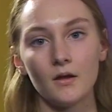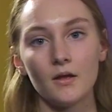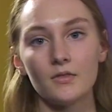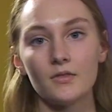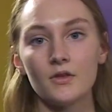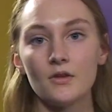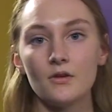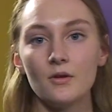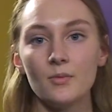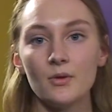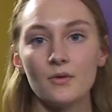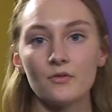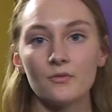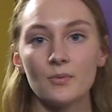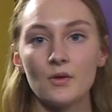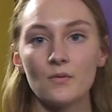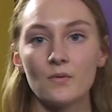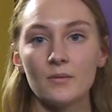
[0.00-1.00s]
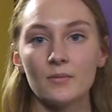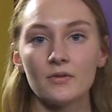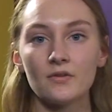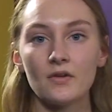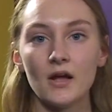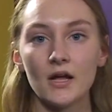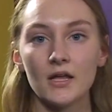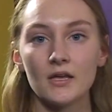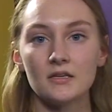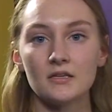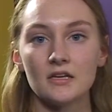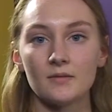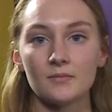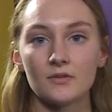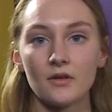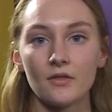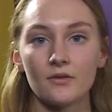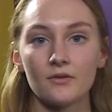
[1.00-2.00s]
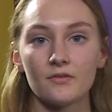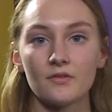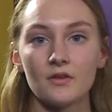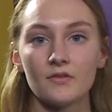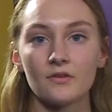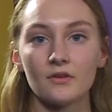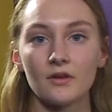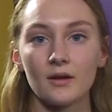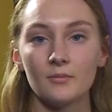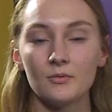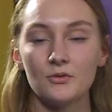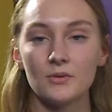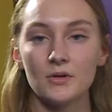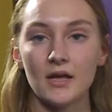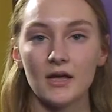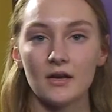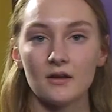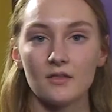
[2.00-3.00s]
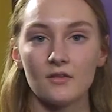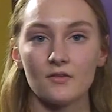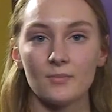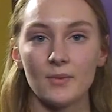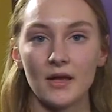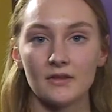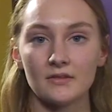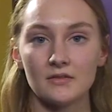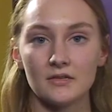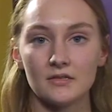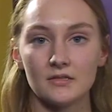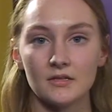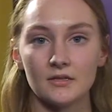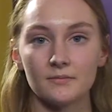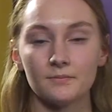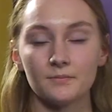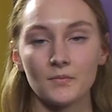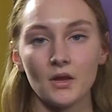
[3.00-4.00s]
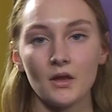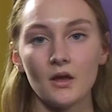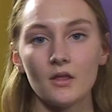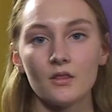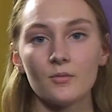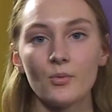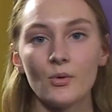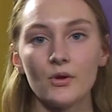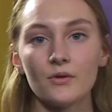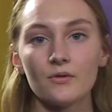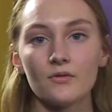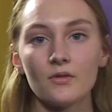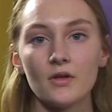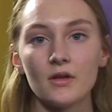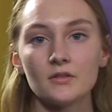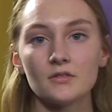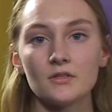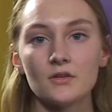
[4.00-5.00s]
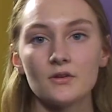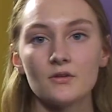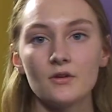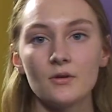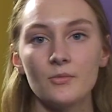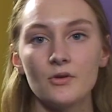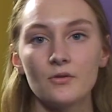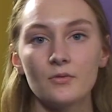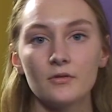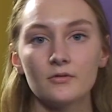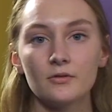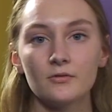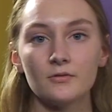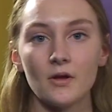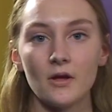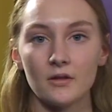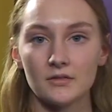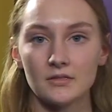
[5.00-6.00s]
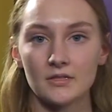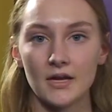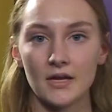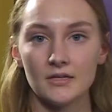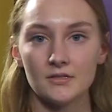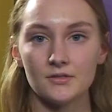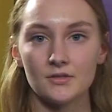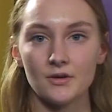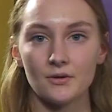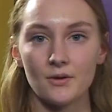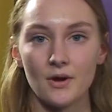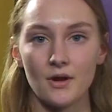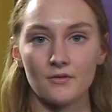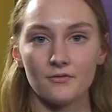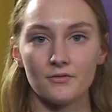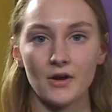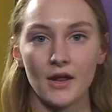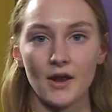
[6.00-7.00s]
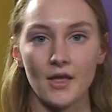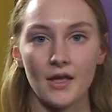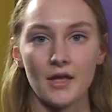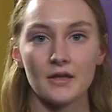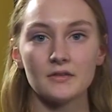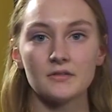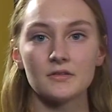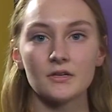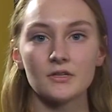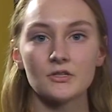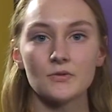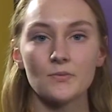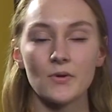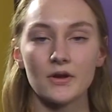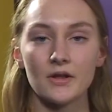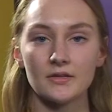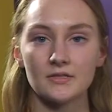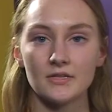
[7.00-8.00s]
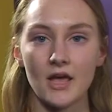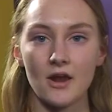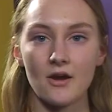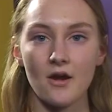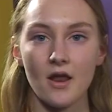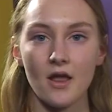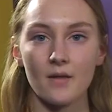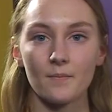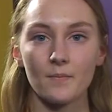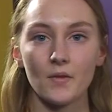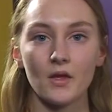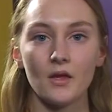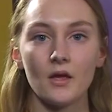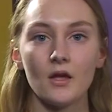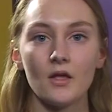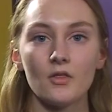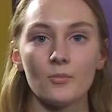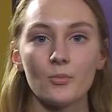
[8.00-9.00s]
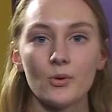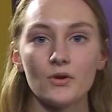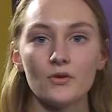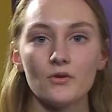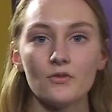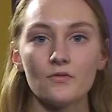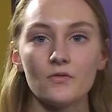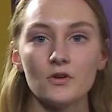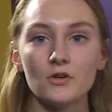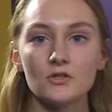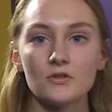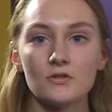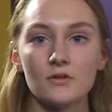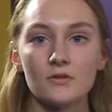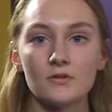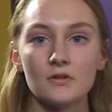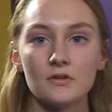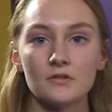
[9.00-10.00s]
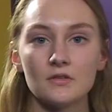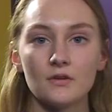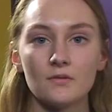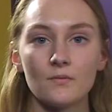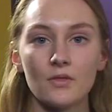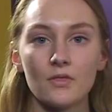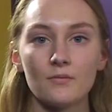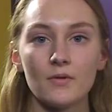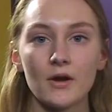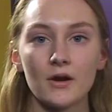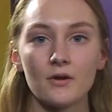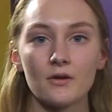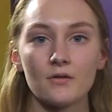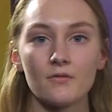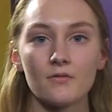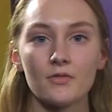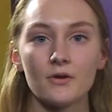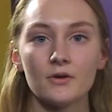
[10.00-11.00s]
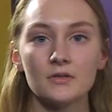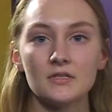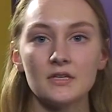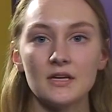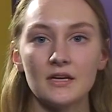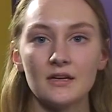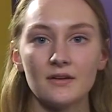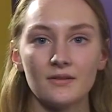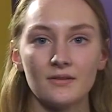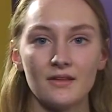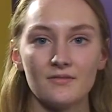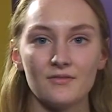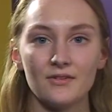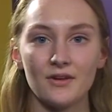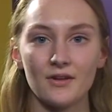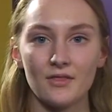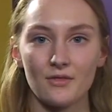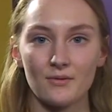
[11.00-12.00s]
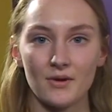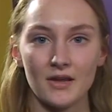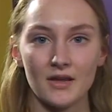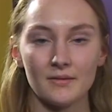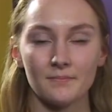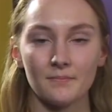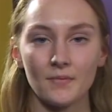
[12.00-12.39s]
The UWSP women's hockey team saw their season come to an end this past season. The Pointers lost to UW River Falls 9-0 on Friday and 6-1 on Saturday. The Pointers finished their season with a record of 13-11-3.